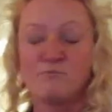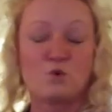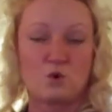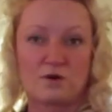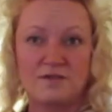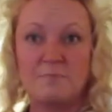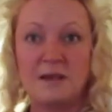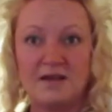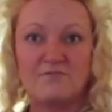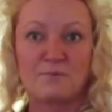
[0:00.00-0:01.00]
more than
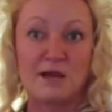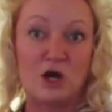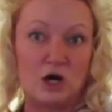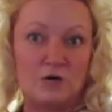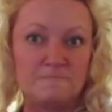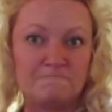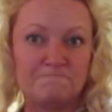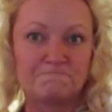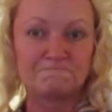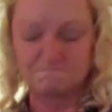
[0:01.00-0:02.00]
paid for my haul.
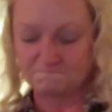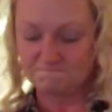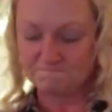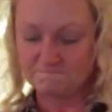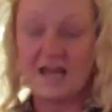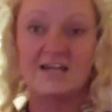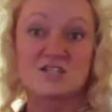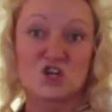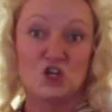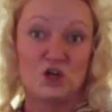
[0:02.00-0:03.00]
And
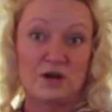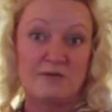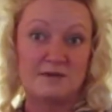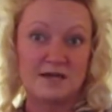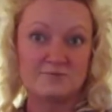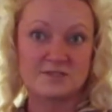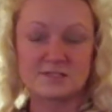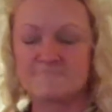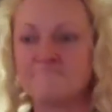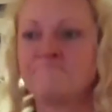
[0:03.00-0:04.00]
it's going to look great in the house.